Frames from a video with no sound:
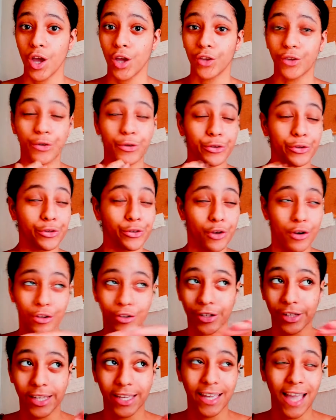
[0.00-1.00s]
You're not
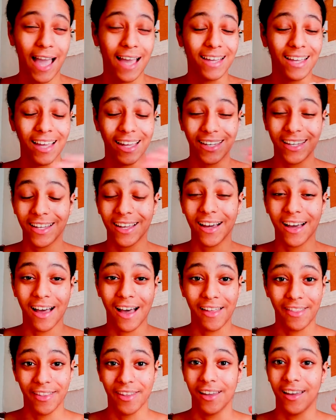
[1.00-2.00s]
looking at any
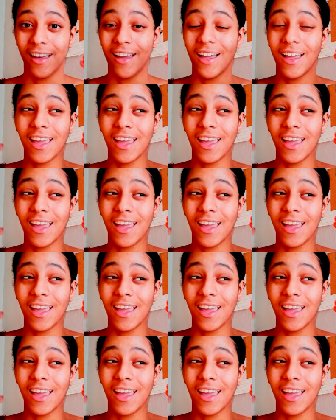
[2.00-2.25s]
other